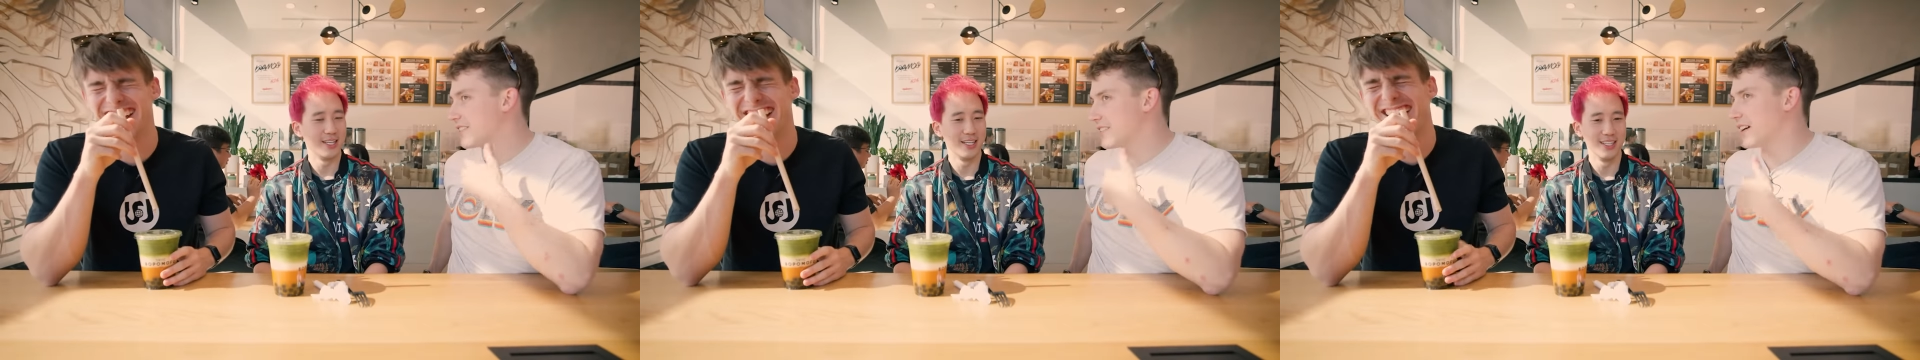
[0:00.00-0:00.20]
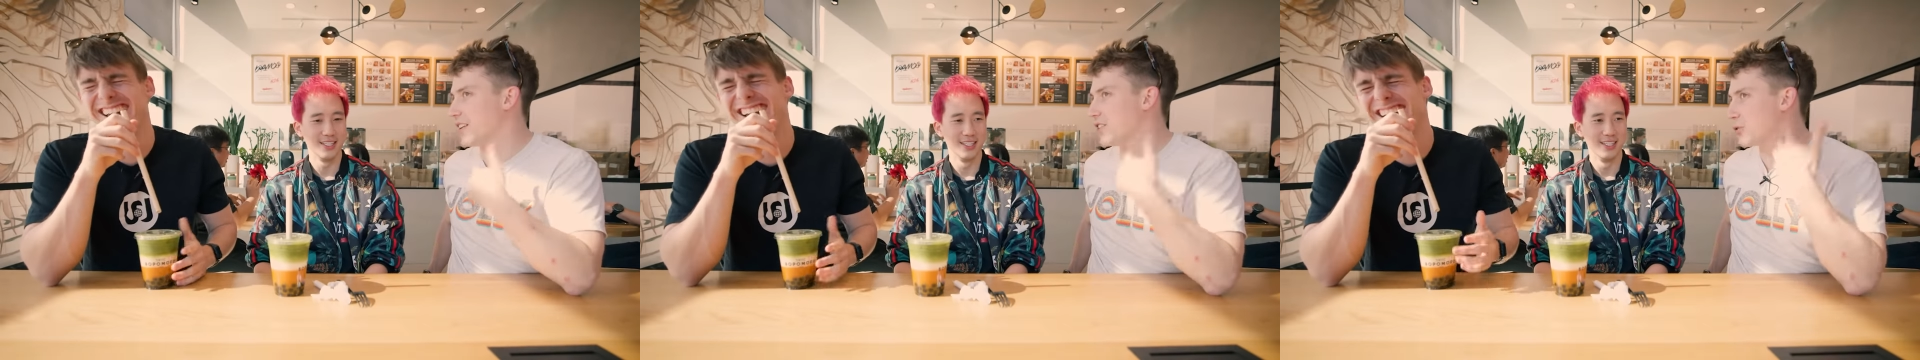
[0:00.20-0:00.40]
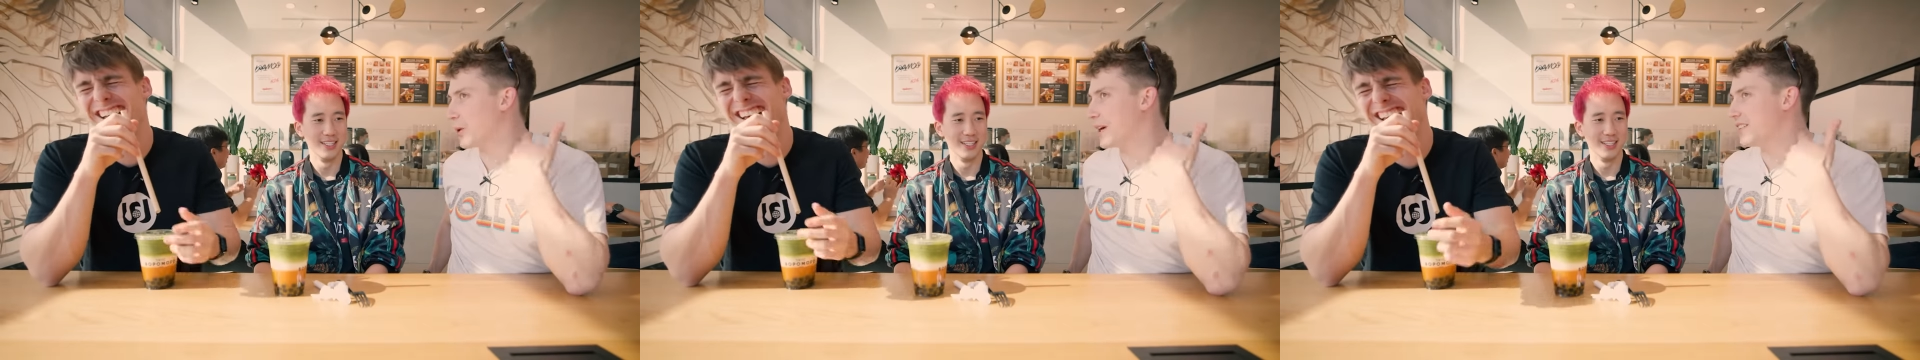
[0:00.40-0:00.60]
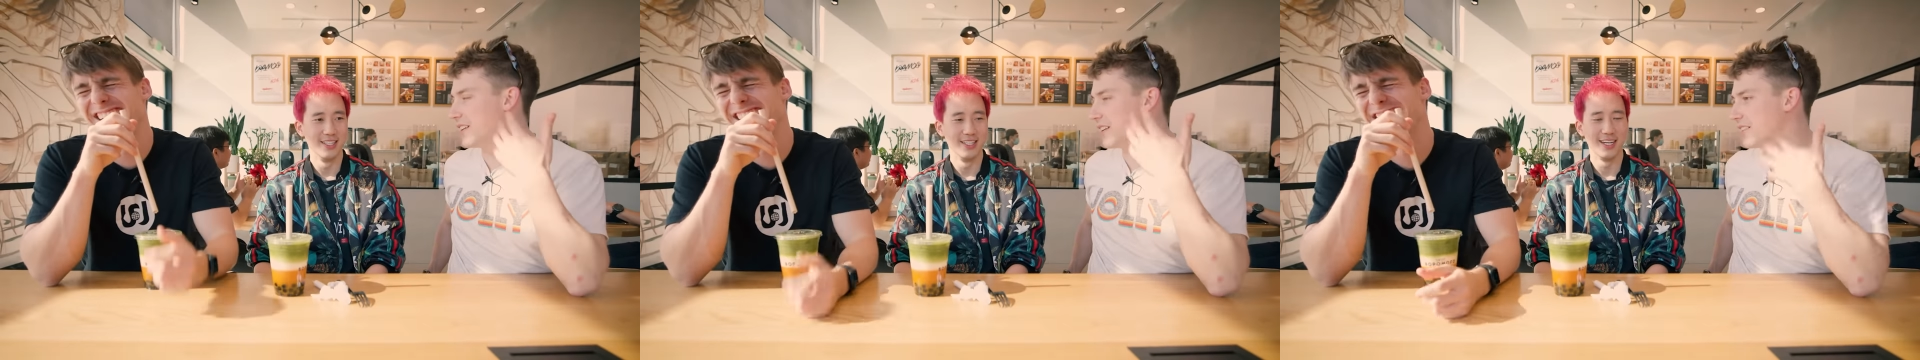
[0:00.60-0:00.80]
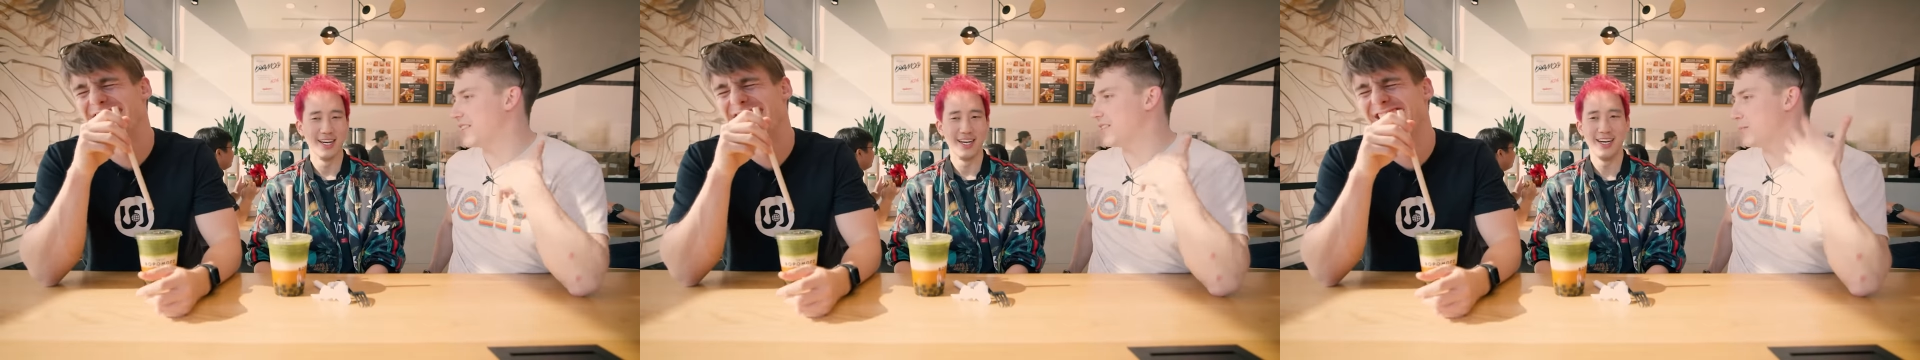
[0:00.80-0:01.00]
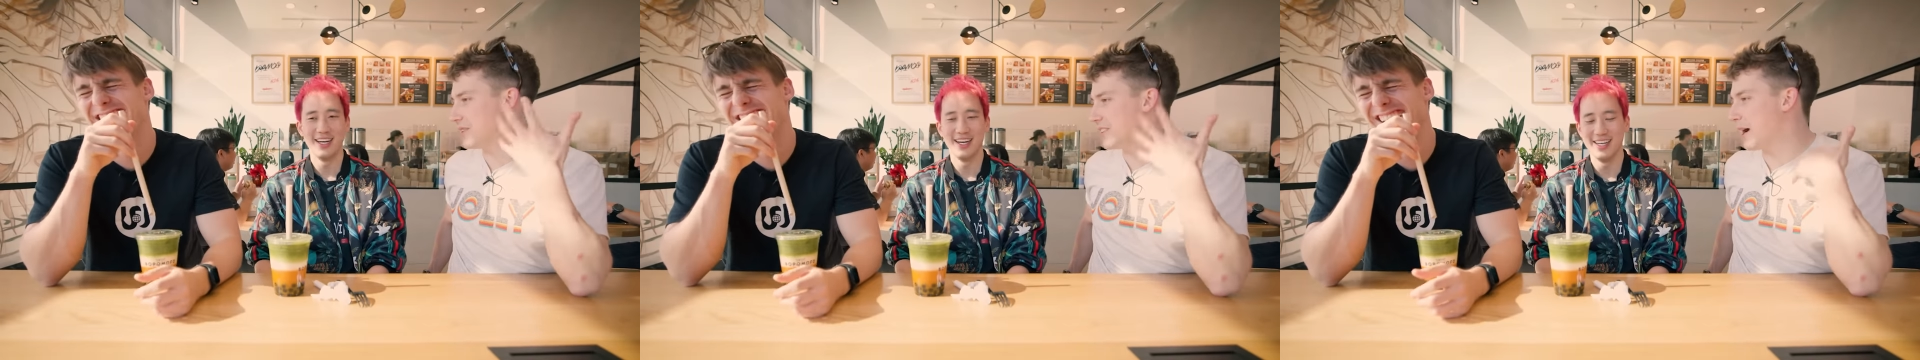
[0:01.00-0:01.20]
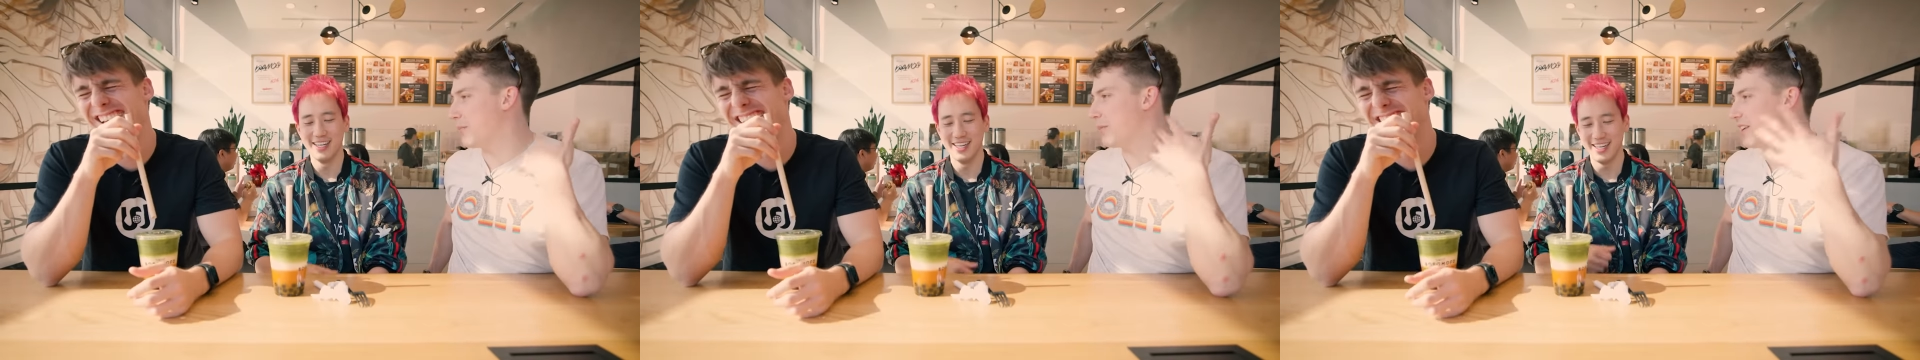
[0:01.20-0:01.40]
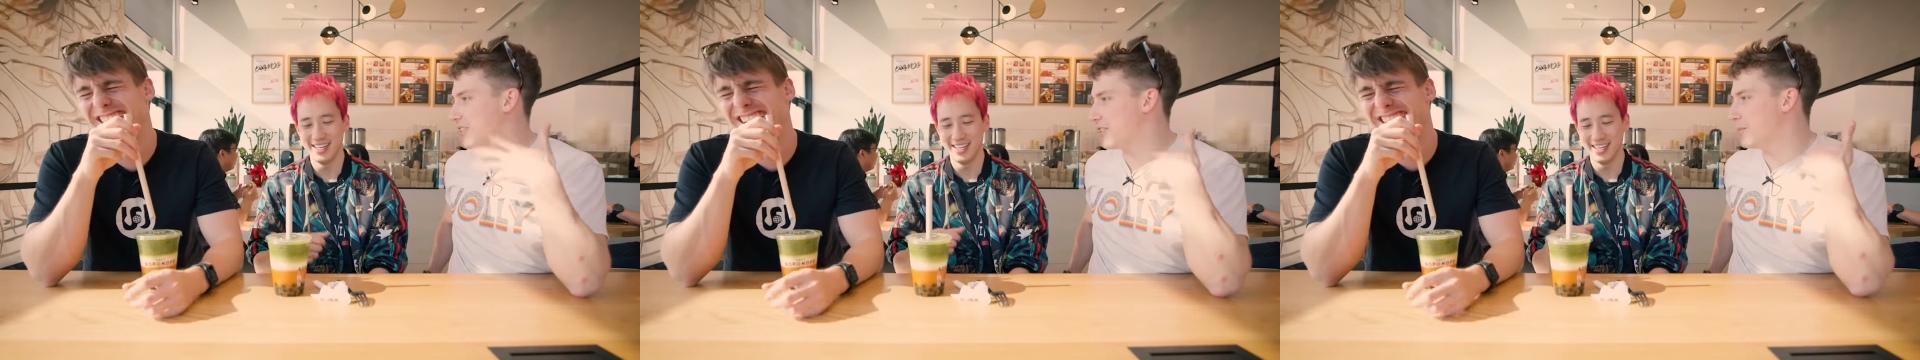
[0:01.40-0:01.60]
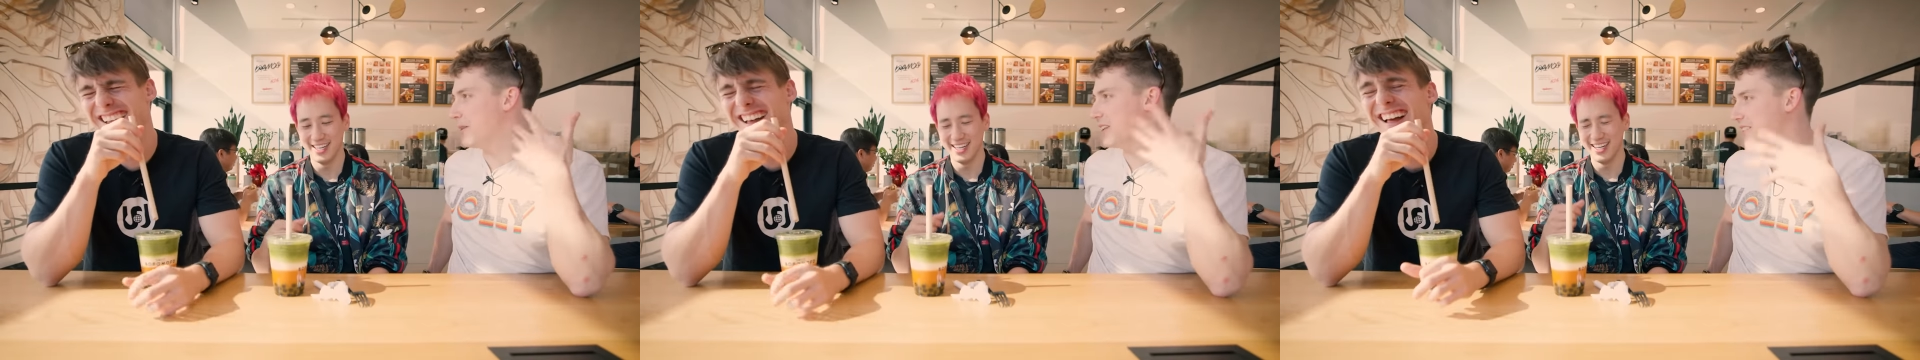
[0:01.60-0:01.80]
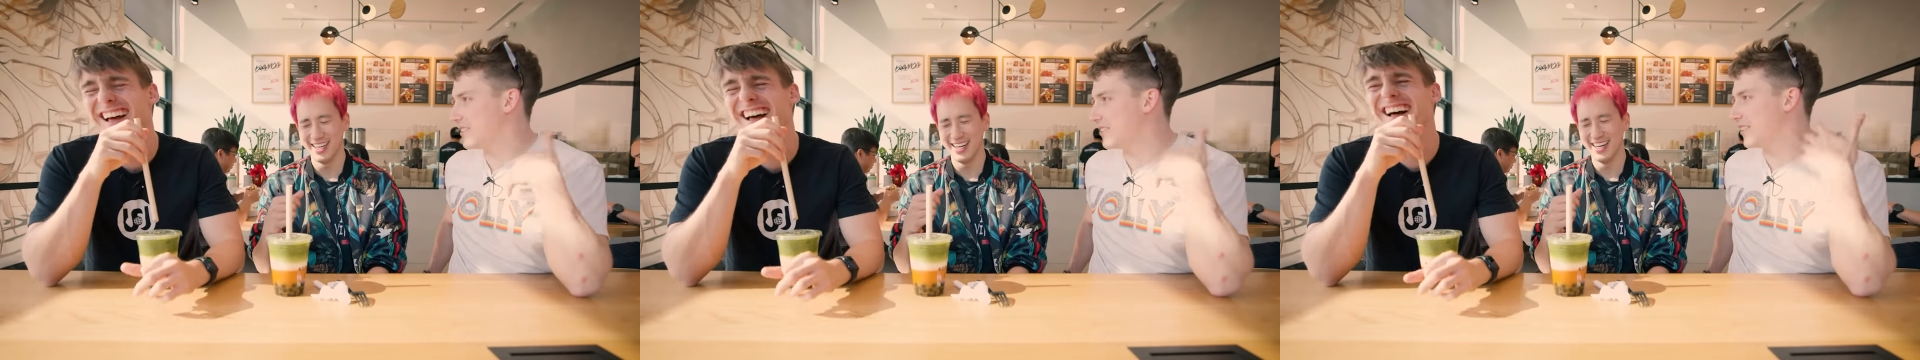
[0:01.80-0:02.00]
Speaker 1: and starts sweating because his
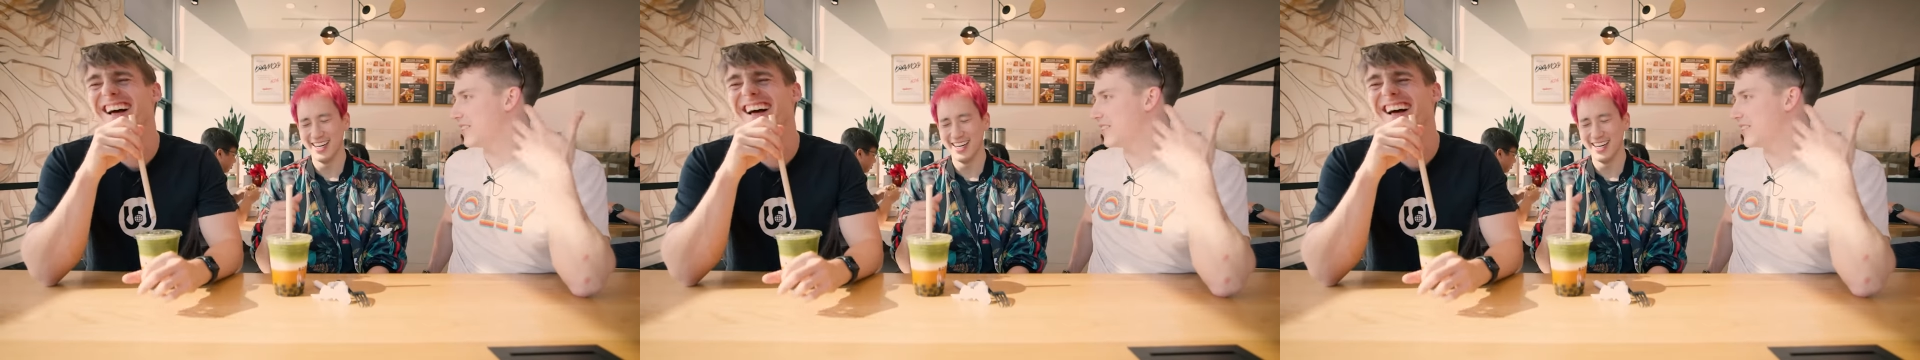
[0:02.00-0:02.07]
metabolism is